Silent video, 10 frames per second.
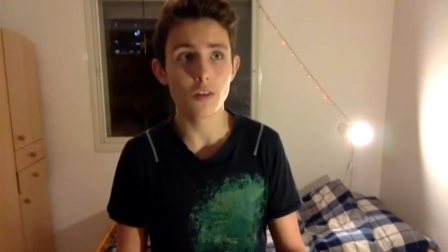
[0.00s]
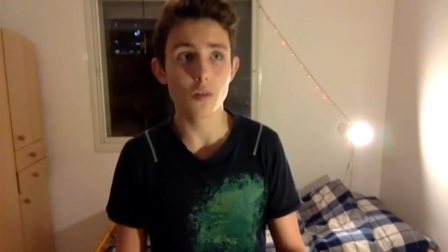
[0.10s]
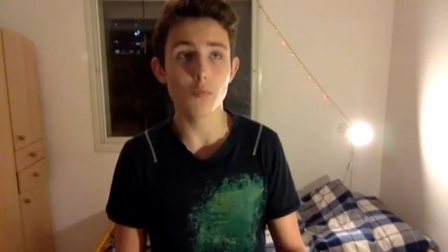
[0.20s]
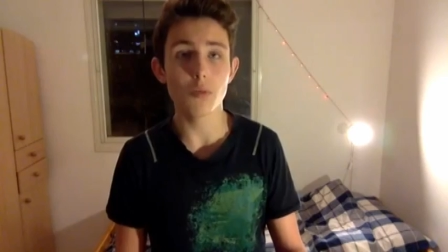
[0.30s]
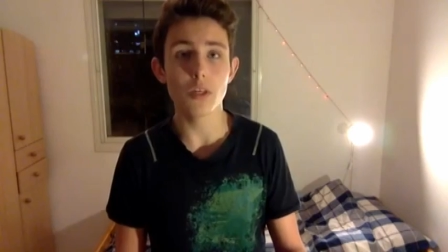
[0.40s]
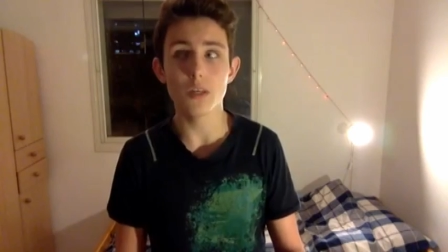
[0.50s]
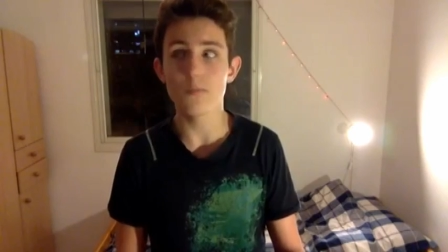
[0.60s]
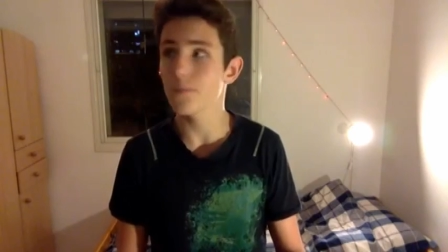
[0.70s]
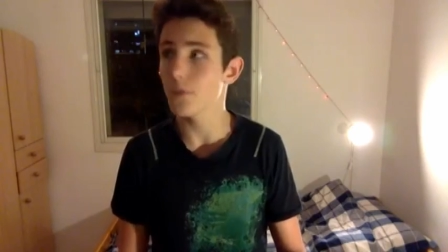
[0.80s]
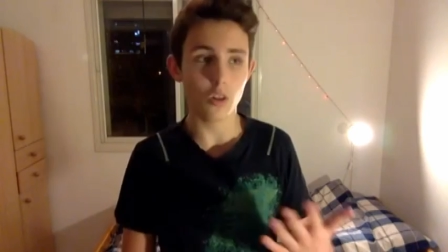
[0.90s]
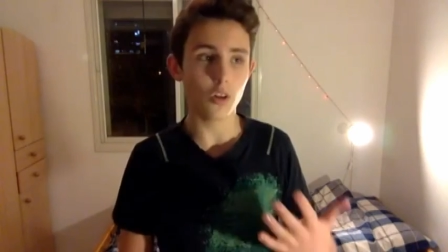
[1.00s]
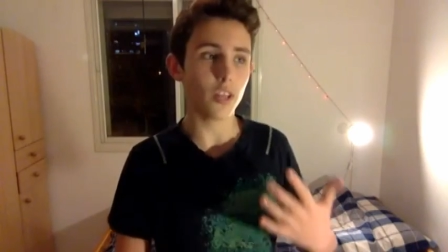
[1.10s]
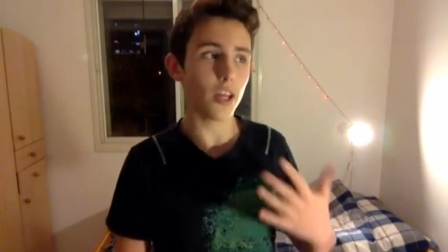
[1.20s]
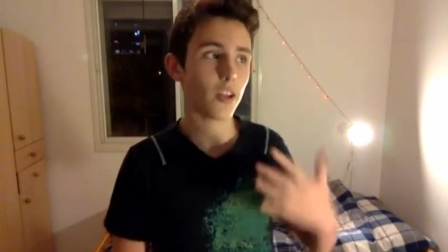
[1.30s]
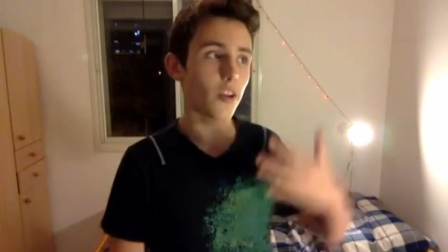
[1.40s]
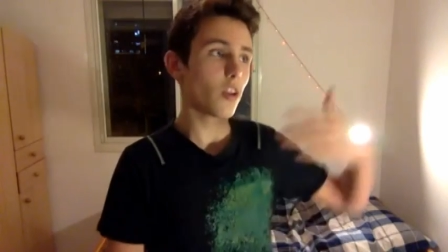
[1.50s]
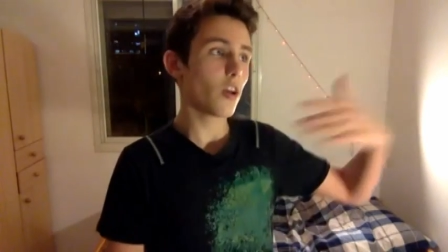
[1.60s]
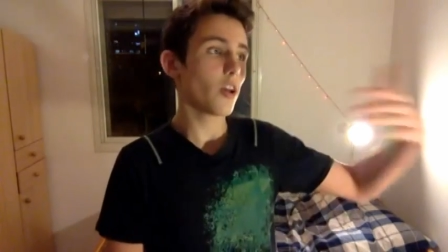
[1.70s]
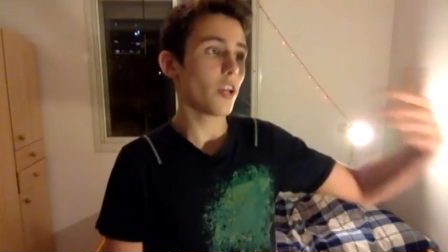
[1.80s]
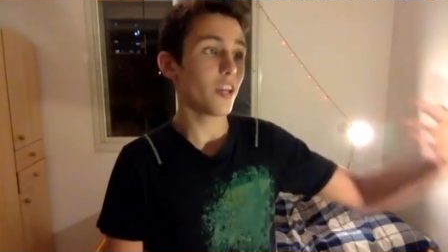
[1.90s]
to be looked at
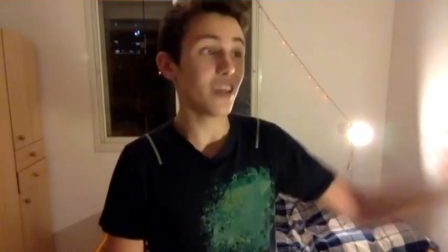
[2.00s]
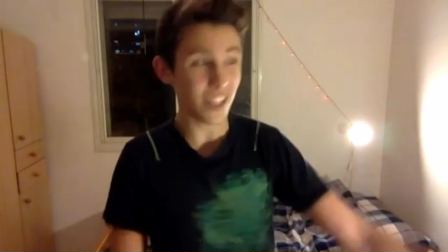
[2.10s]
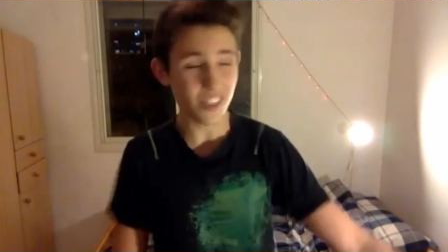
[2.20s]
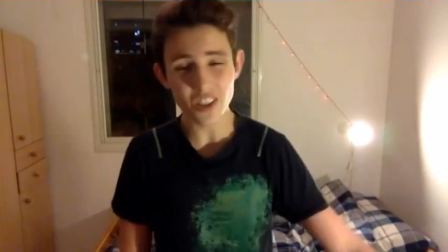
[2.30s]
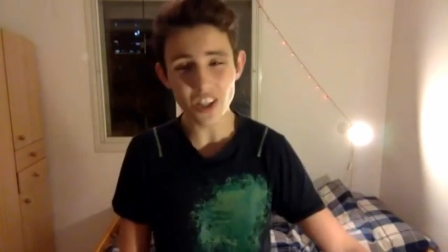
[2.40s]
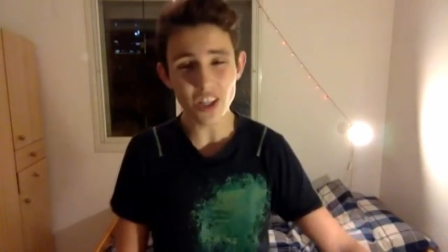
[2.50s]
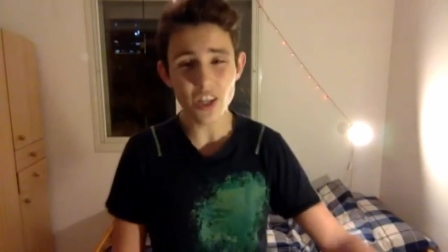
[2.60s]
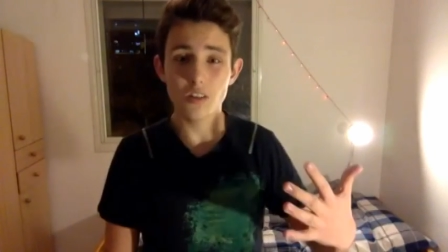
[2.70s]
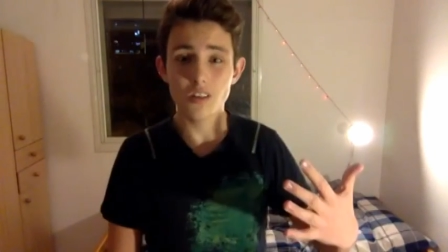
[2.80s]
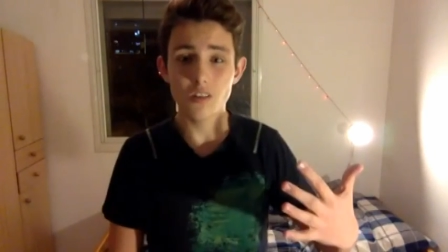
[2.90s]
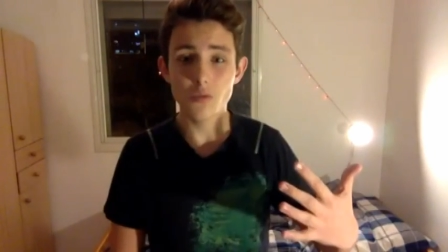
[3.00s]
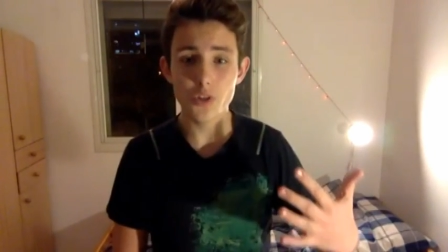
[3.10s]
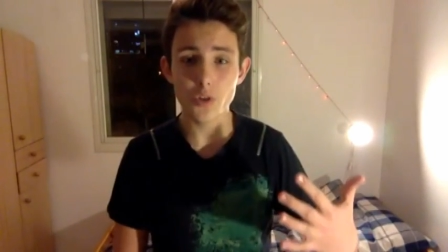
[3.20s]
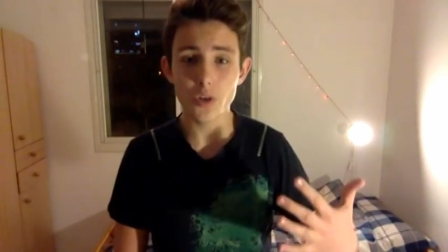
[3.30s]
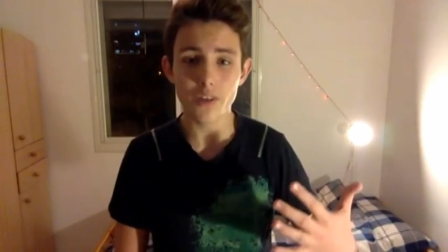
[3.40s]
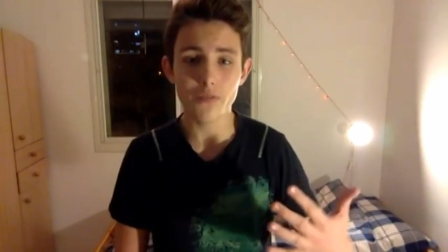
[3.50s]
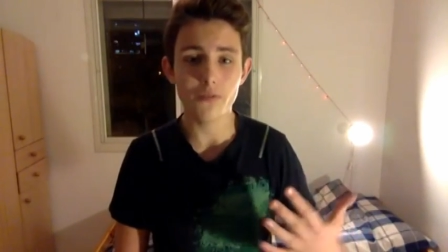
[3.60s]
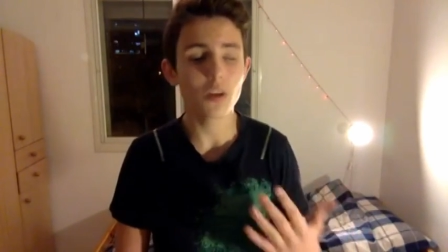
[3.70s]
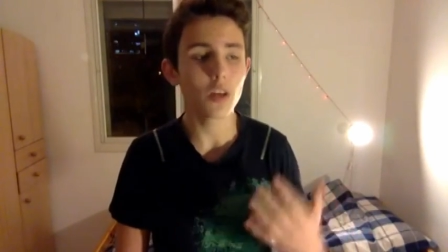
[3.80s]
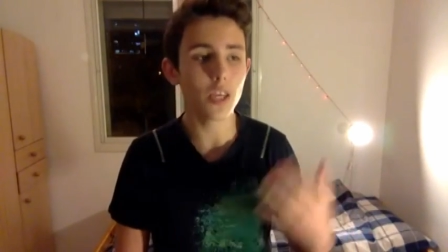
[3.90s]
nicely, we should give
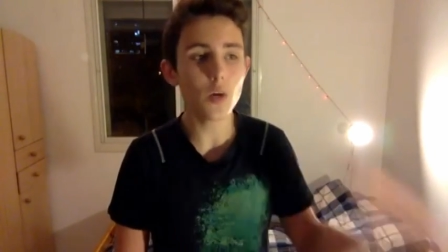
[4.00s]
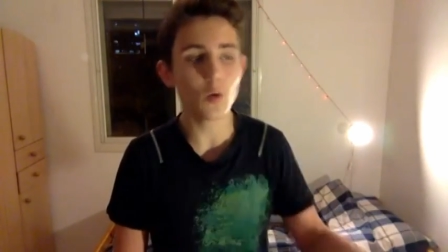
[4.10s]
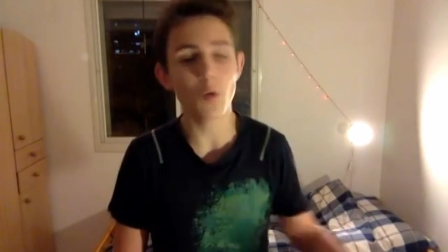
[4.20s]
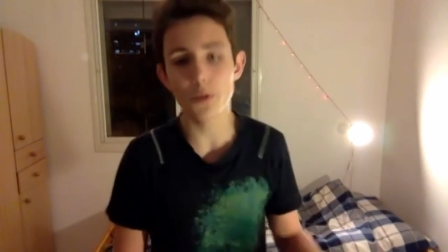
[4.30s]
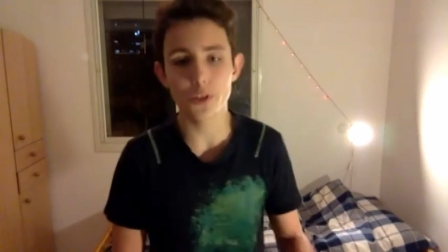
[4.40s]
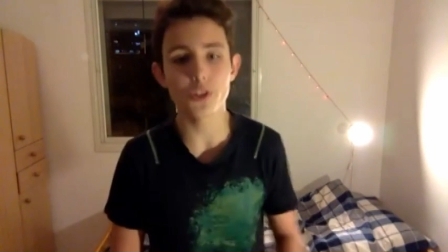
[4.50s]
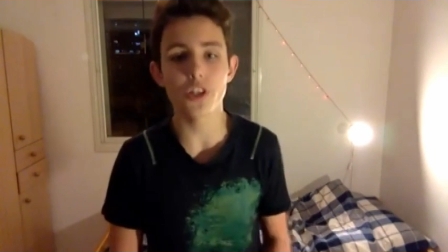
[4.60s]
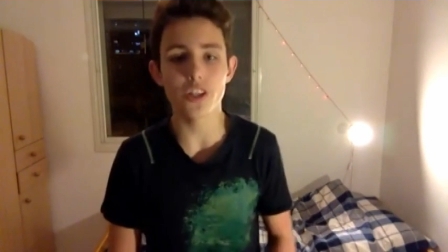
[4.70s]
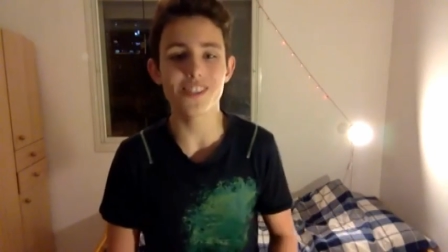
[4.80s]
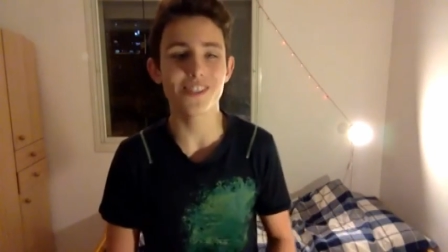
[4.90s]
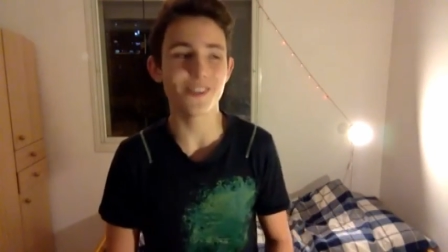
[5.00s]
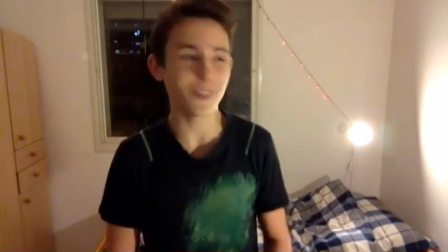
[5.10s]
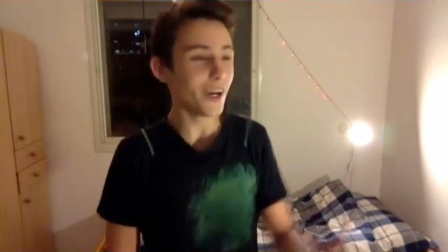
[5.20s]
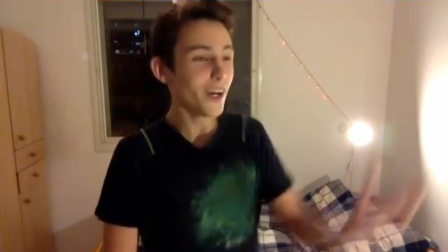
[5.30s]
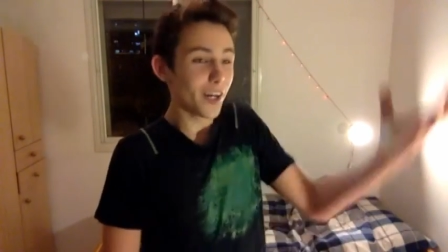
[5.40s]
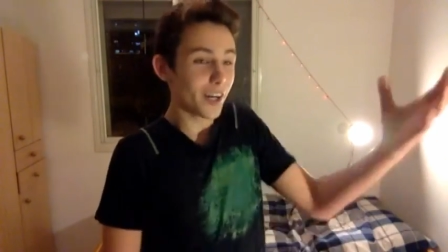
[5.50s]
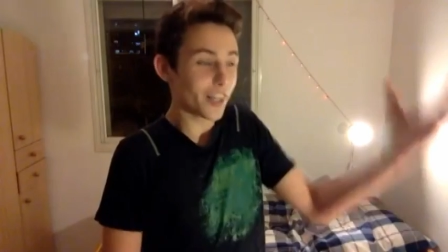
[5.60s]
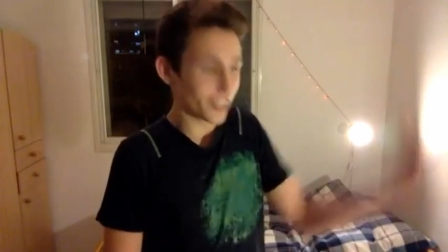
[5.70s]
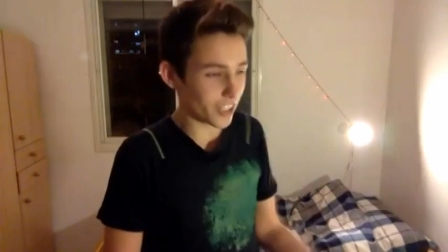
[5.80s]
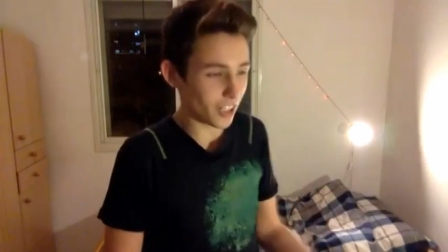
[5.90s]
equal opportunities to
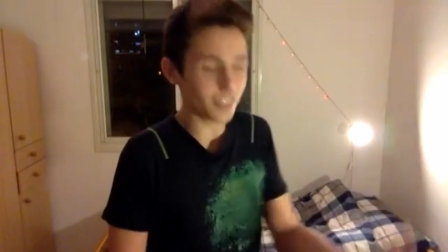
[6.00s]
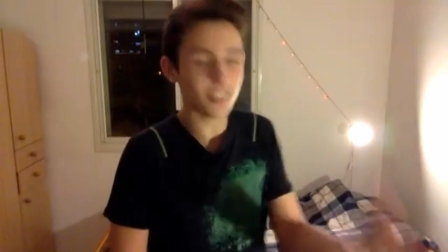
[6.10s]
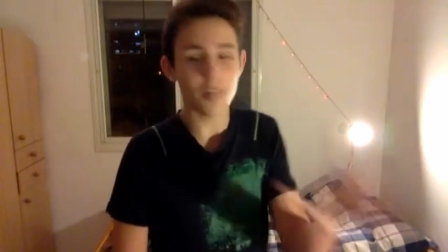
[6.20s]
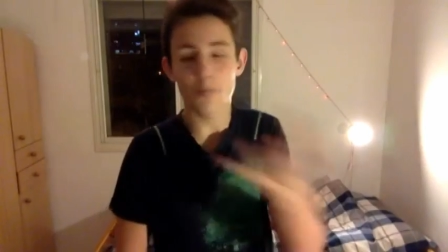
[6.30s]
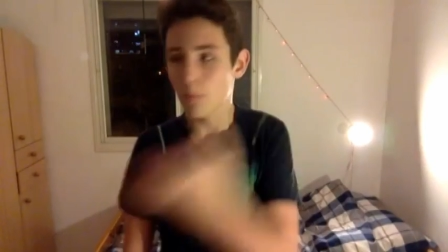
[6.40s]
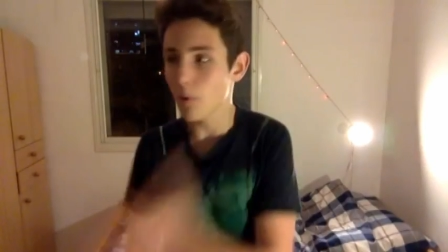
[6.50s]
girls and